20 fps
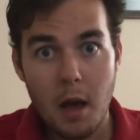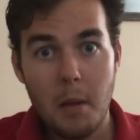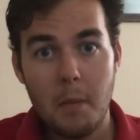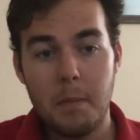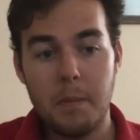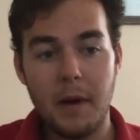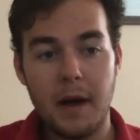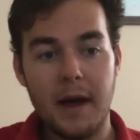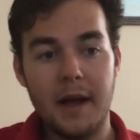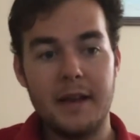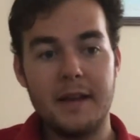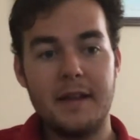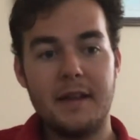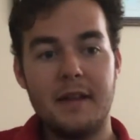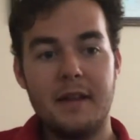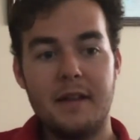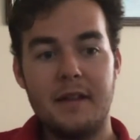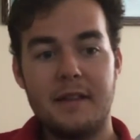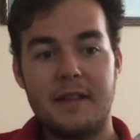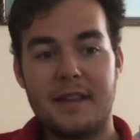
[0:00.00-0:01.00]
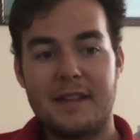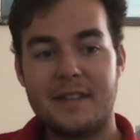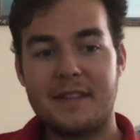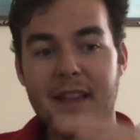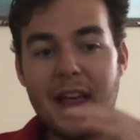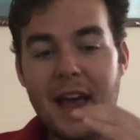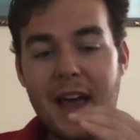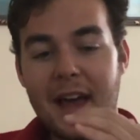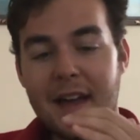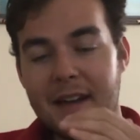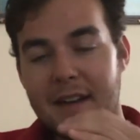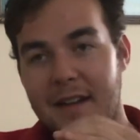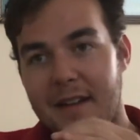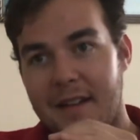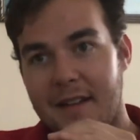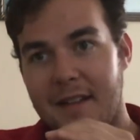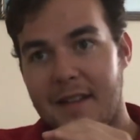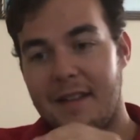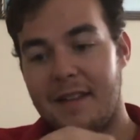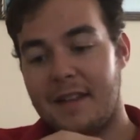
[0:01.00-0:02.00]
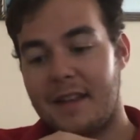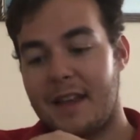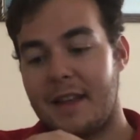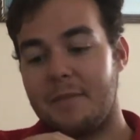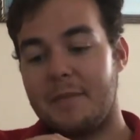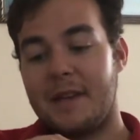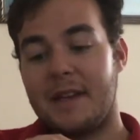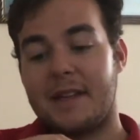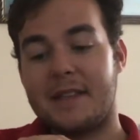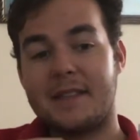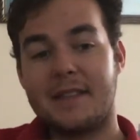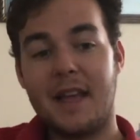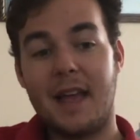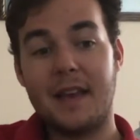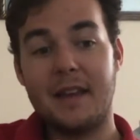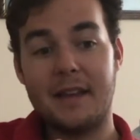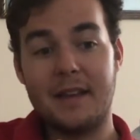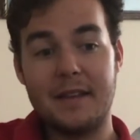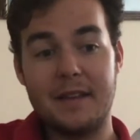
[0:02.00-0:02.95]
but the slat can be extended.